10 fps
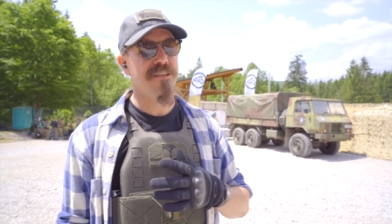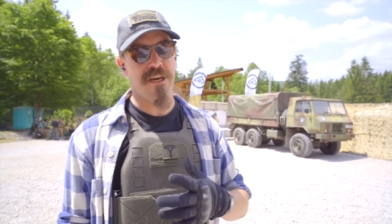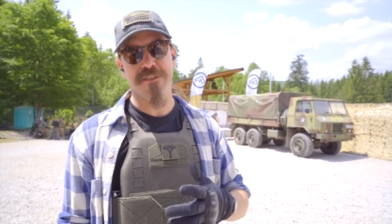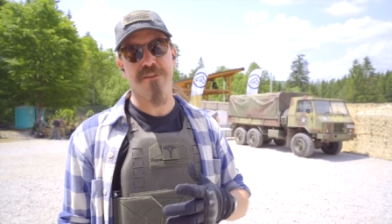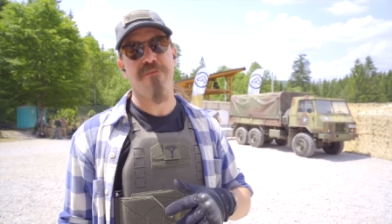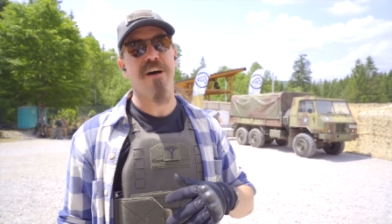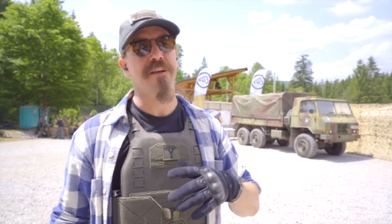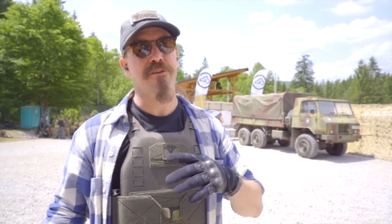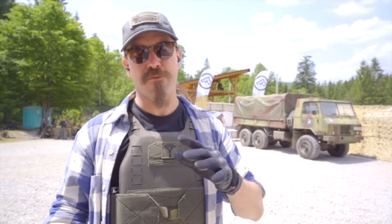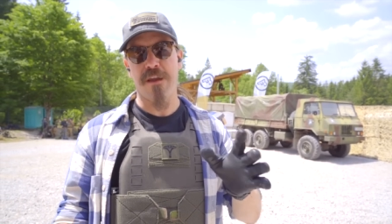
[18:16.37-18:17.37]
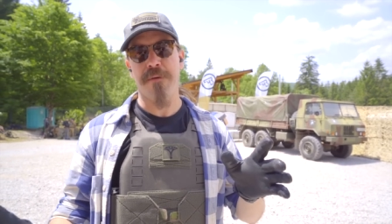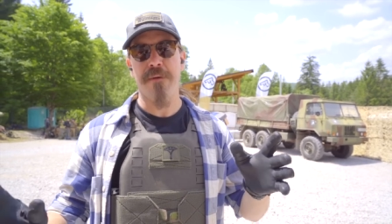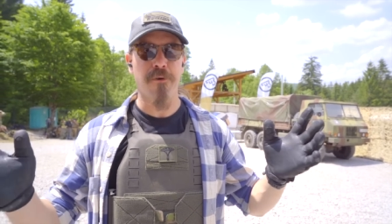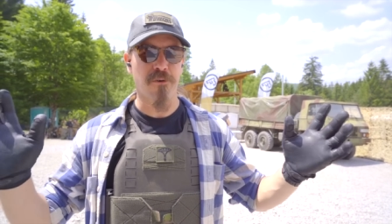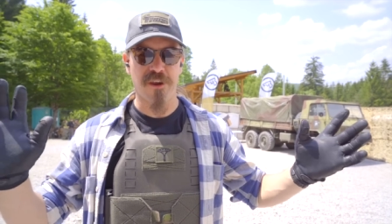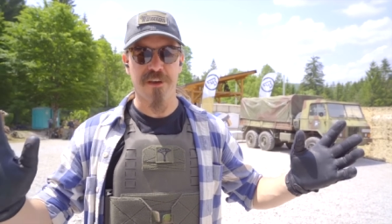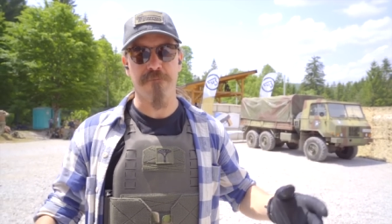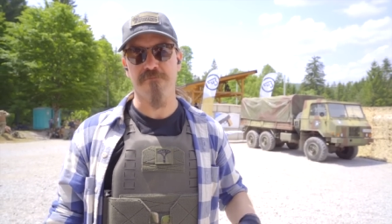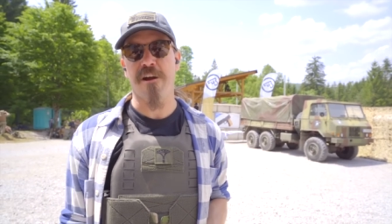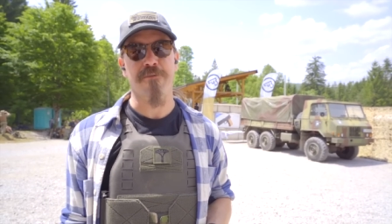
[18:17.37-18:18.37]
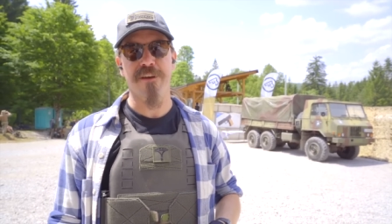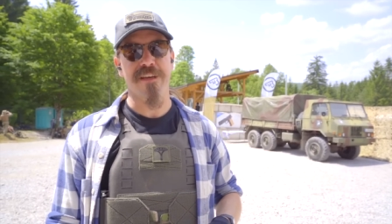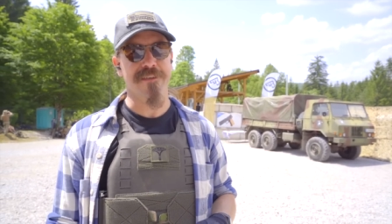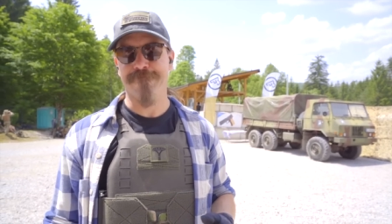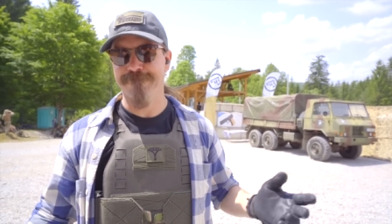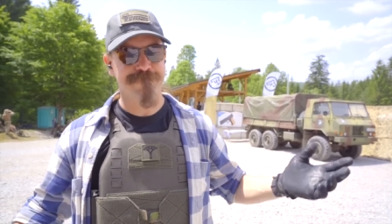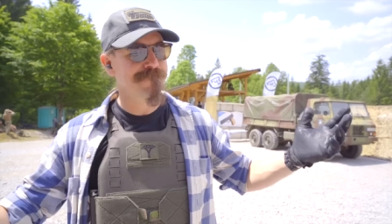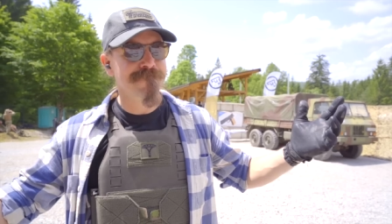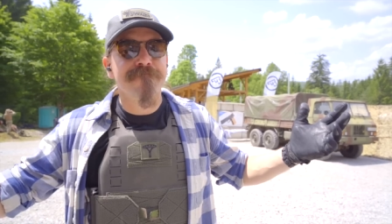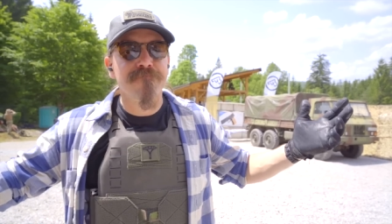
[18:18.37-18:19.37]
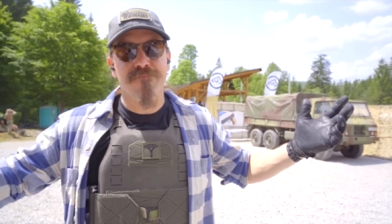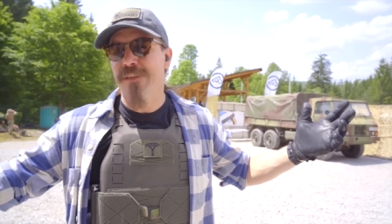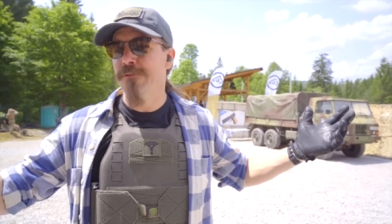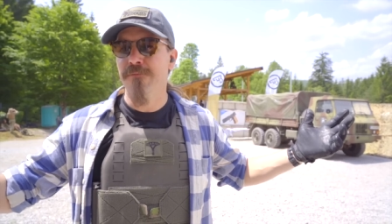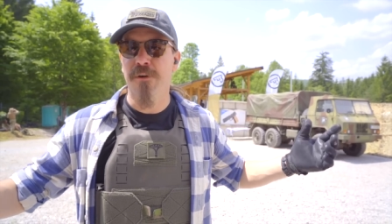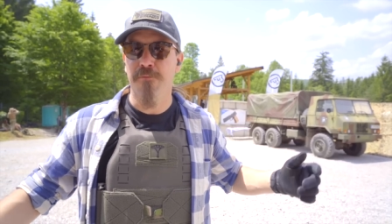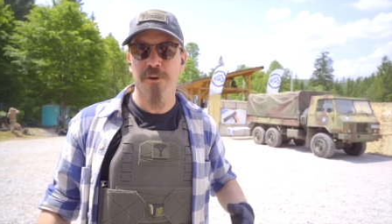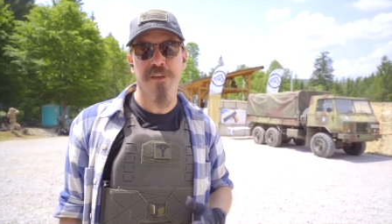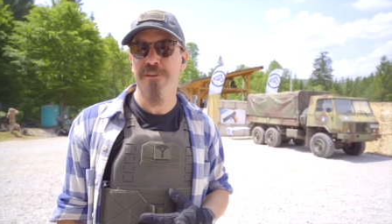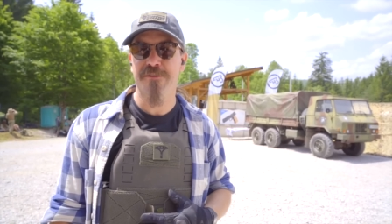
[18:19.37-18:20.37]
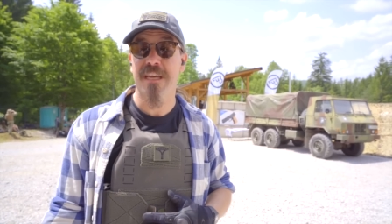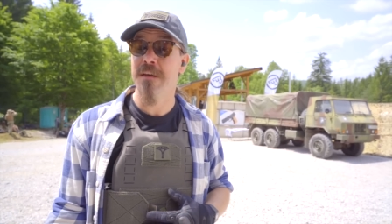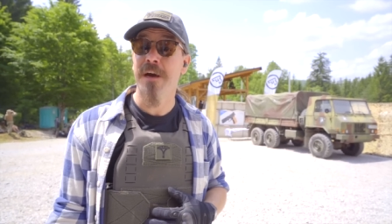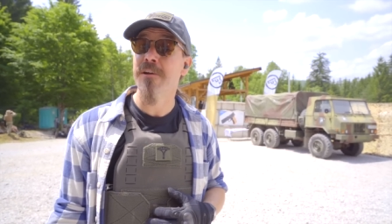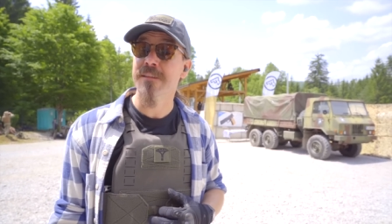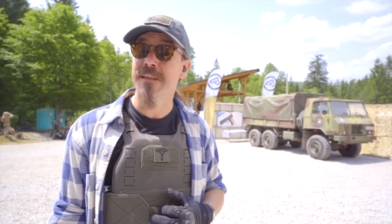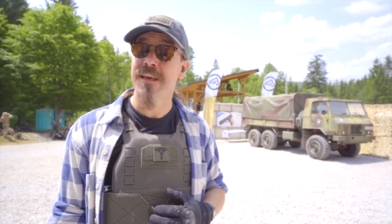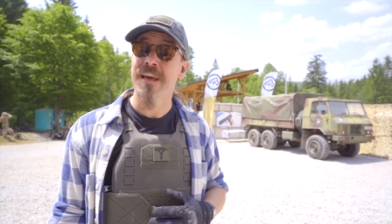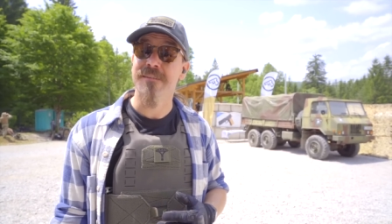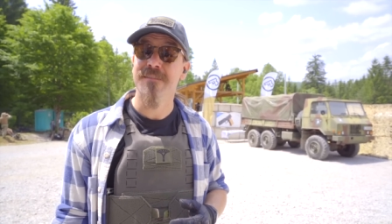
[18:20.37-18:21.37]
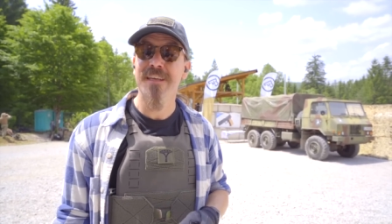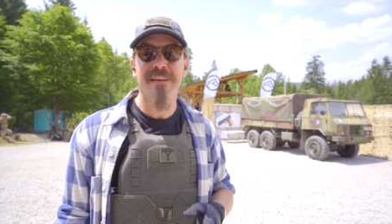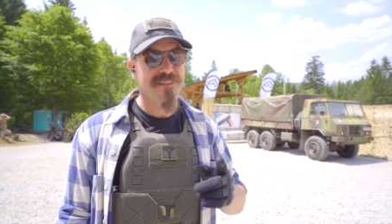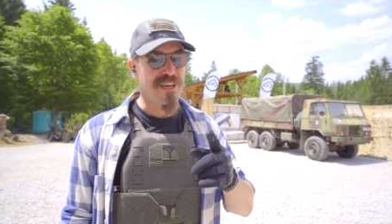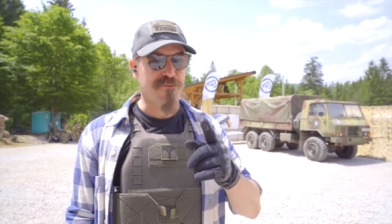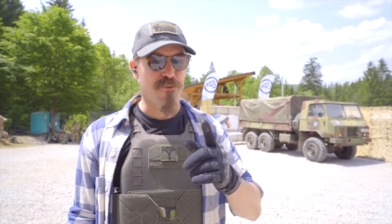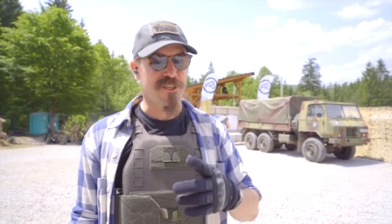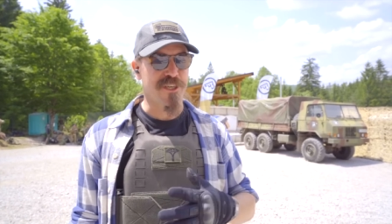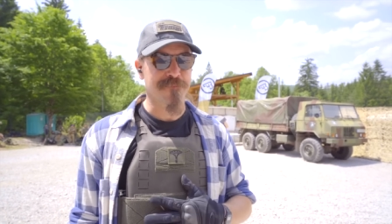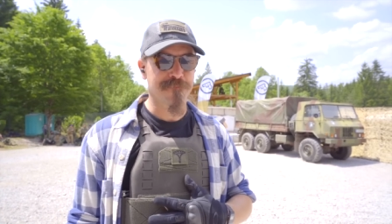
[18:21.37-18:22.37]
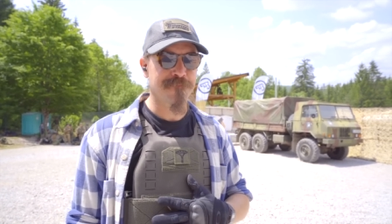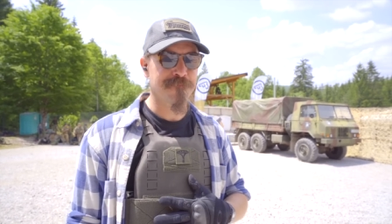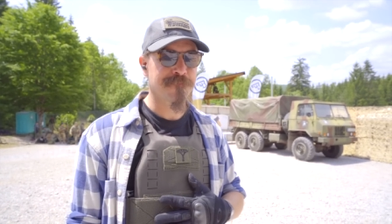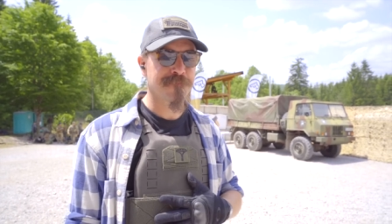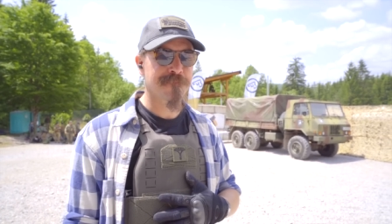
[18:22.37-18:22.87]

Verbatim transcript: tons of fun, great people, great camaraderie. And um, what more can you say about it than that? Thanks for watching.